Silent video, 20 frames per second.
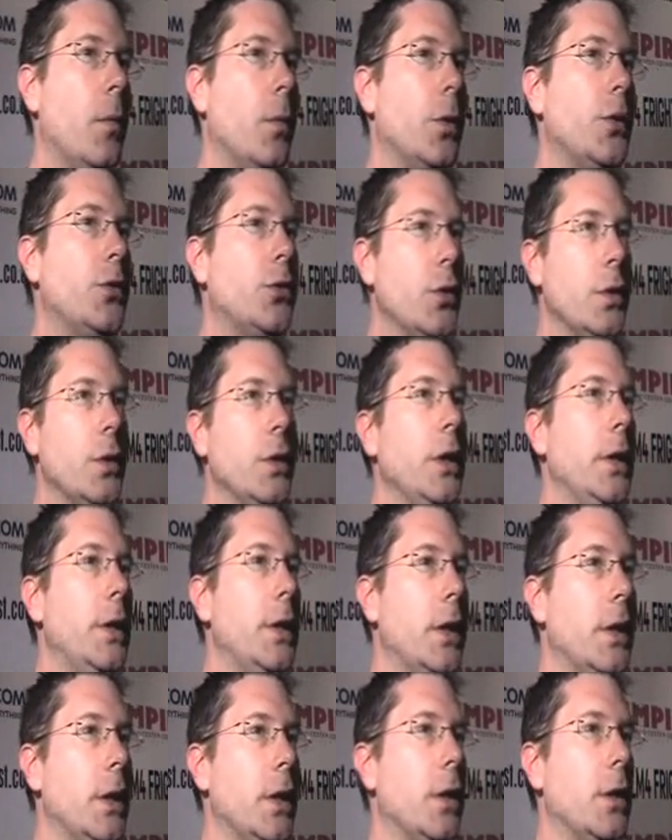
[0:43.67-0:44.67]
We certainly
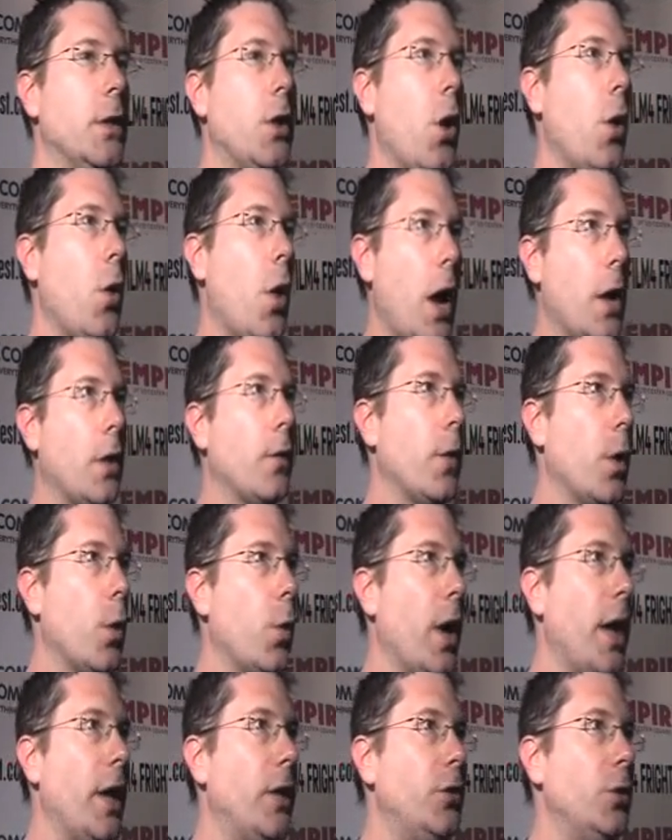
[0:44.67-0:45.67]
didn't go out of our
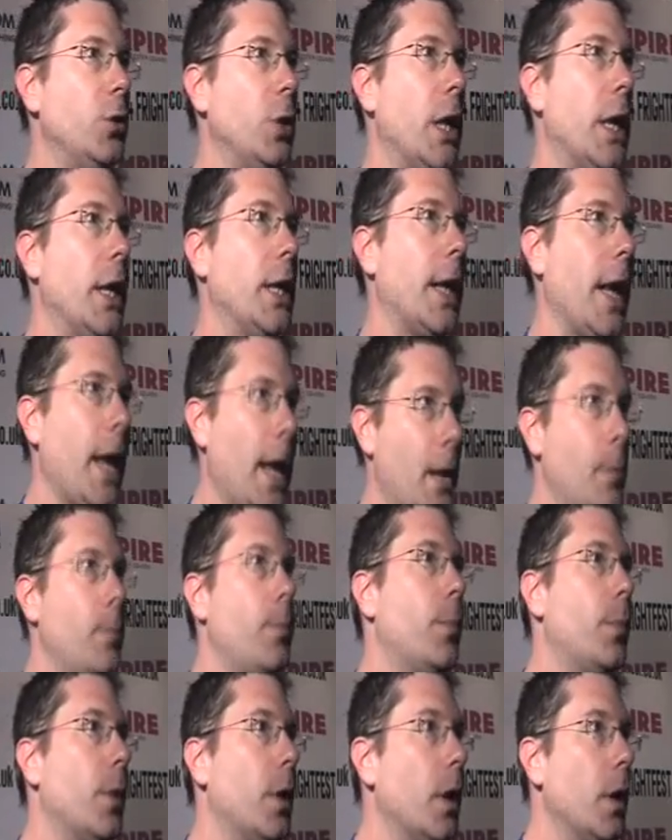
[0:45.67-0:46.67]
way to ape
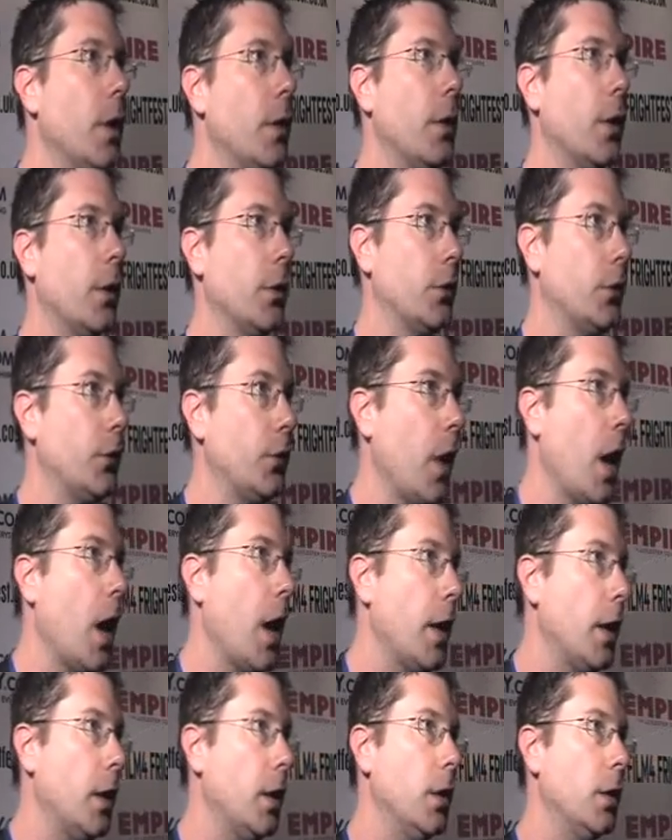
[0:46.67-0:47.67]
their
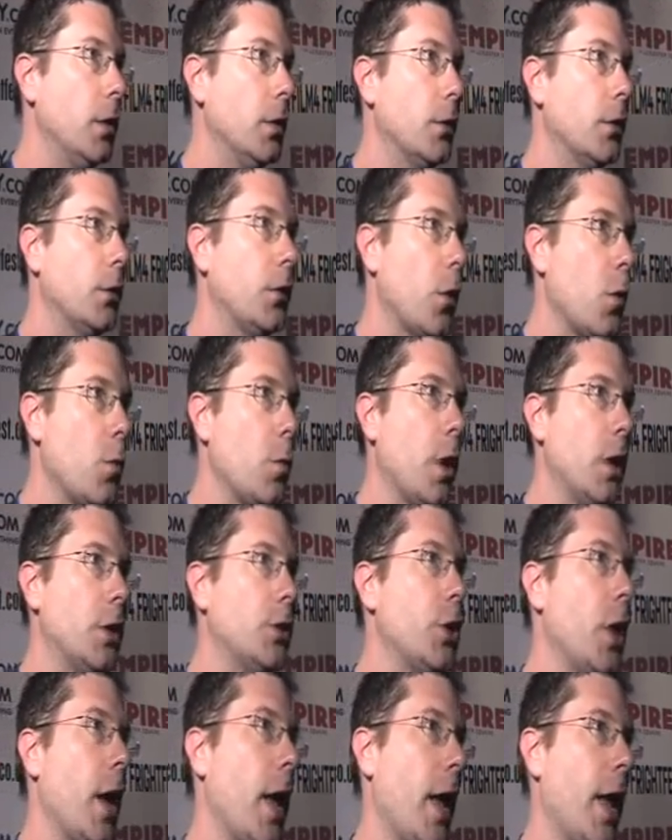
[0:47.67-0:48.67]
style so
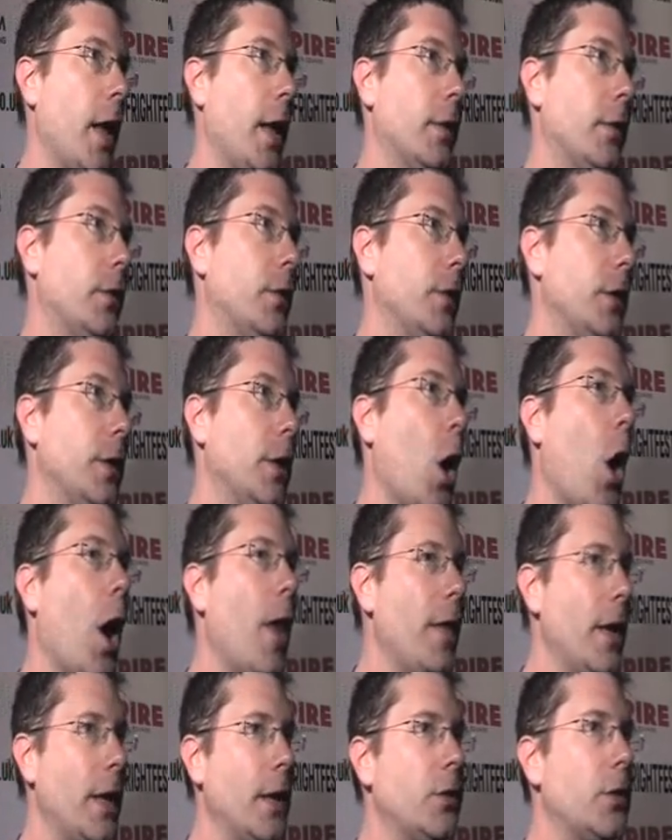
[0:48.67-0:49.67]
much as,
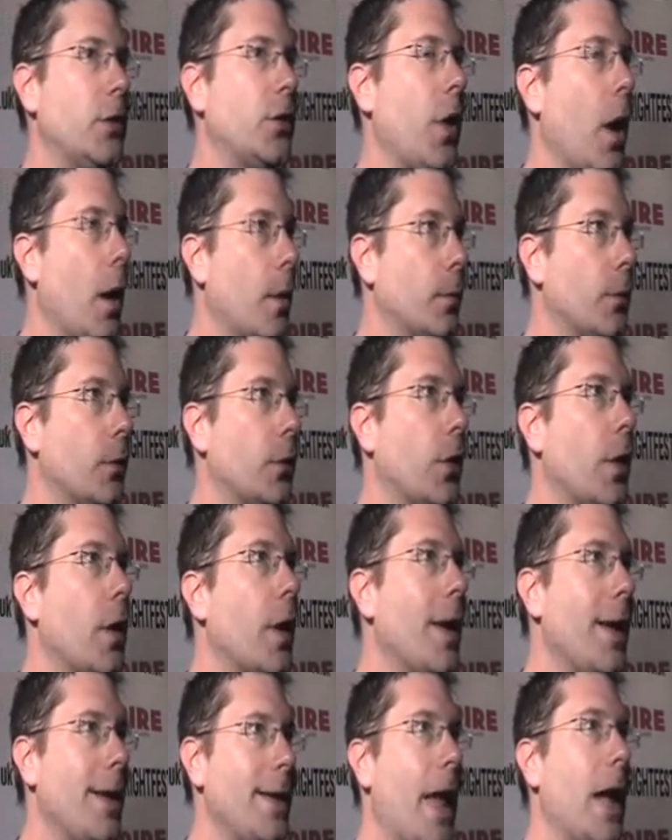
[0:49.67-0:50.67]
I think it just comes
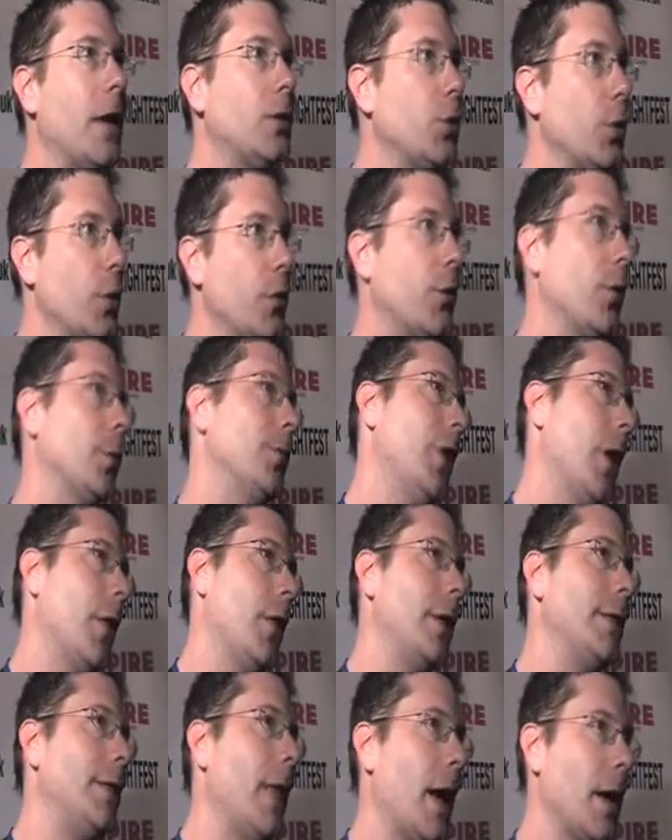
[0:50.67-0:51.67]
naturally from
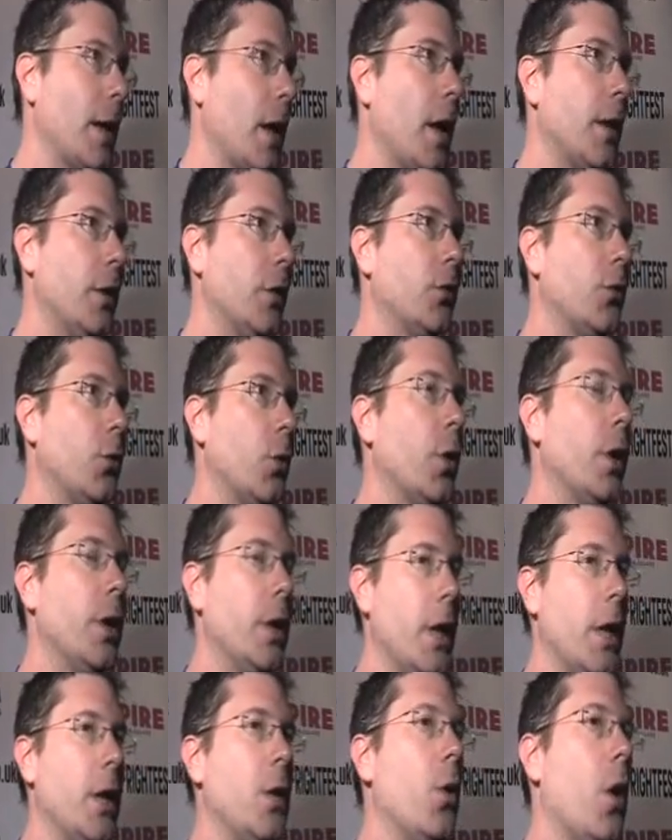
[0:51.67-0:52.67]
telling that kind of story
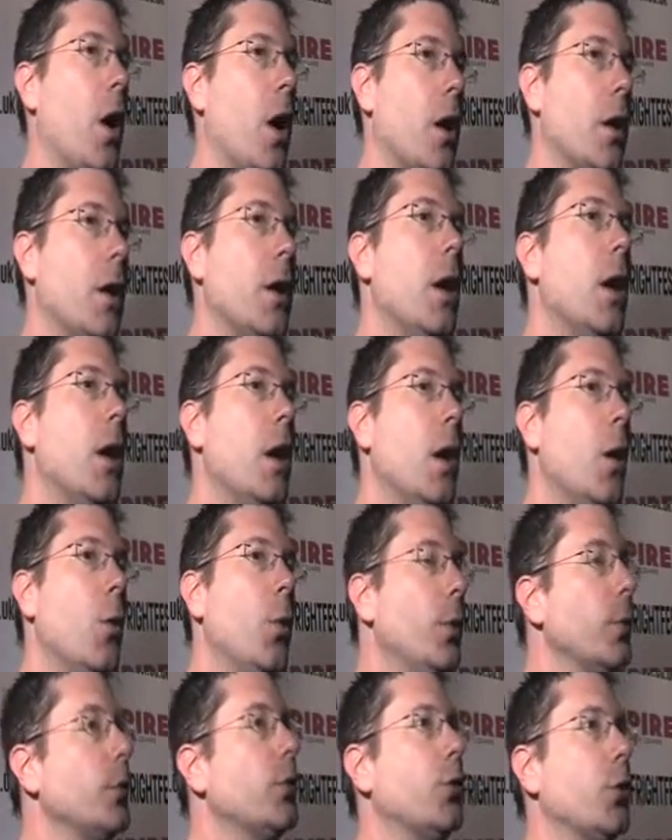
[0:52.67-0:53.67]
that you are.
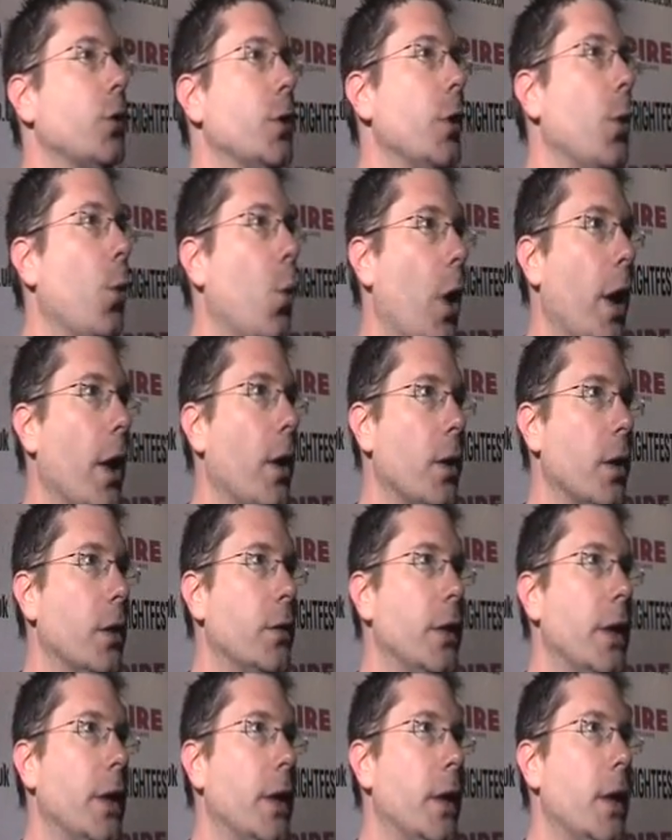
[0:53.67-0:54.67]
We were certainly aware
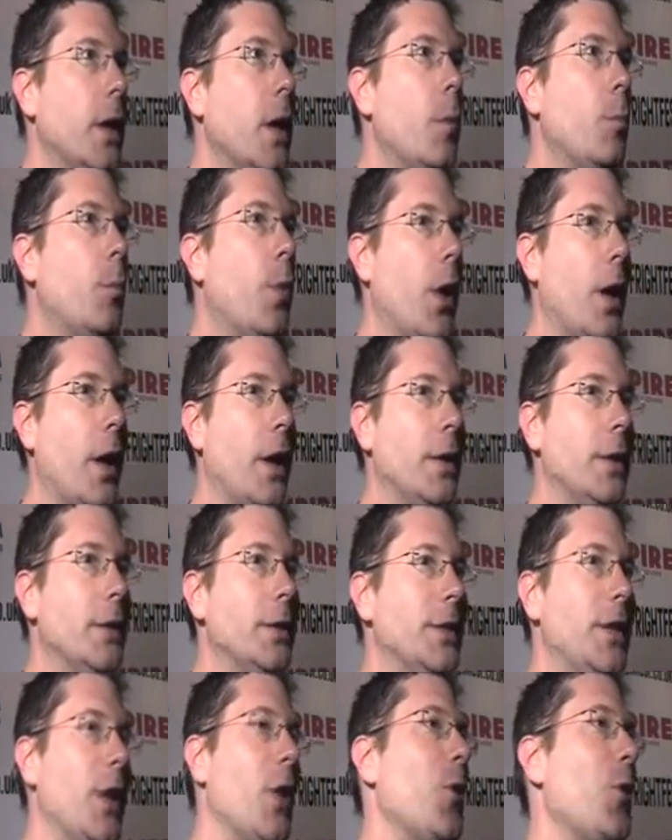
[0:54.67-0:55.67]
of it,
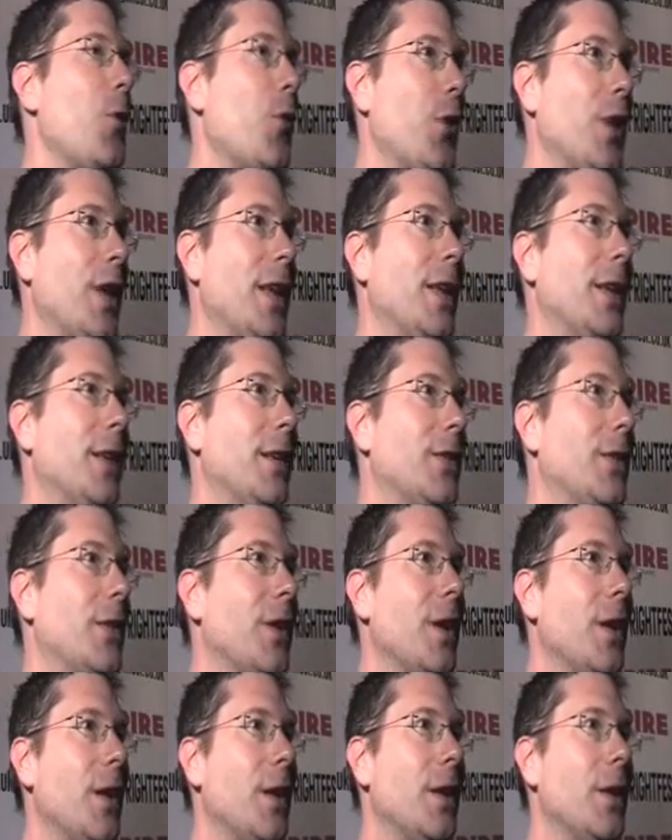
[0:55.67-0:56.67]
but the other thing is,
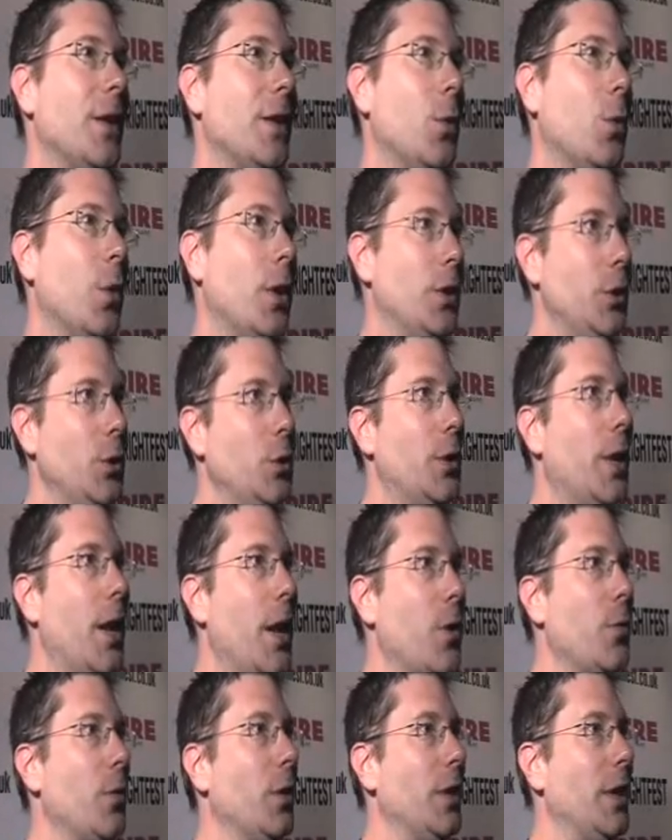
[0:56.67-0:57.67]
you
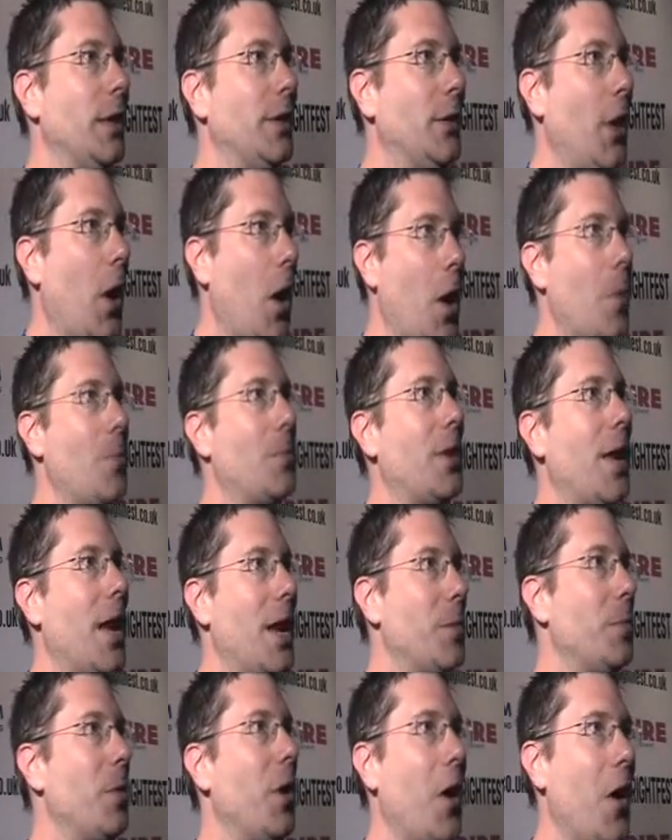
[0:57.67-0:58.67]
can't really top
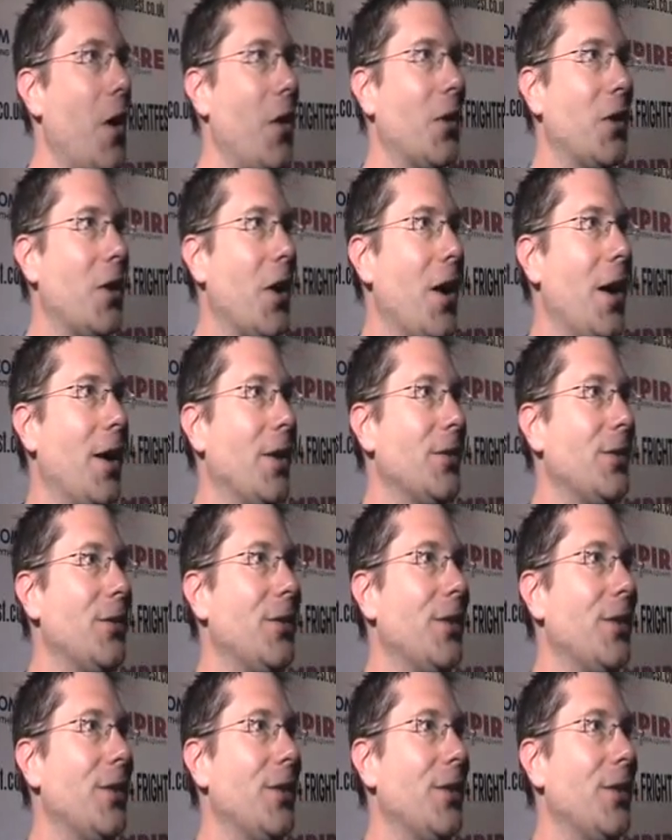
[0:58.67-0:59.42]
Cannibal Holocaust.